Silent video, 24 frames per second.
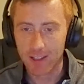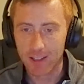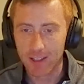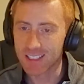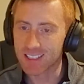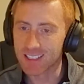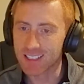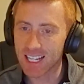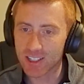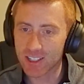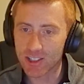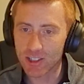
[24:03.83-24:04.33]

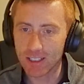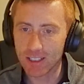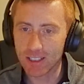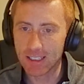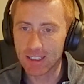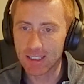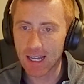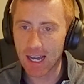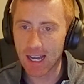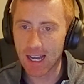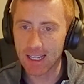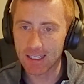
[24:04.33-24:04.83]
That's actually
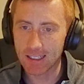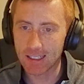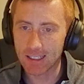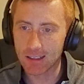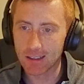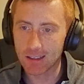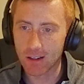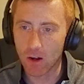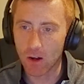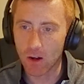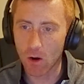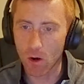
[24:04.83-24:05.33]
not
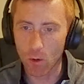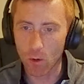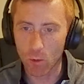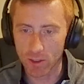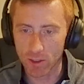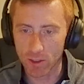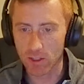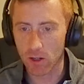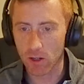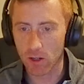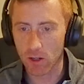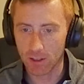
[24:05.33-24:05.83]
all
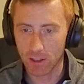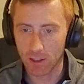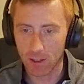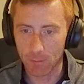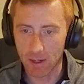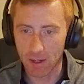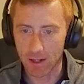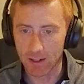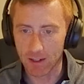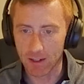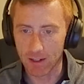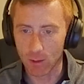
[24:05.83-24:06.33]
we're talking
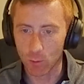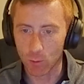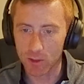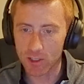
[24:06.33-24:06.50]
about here.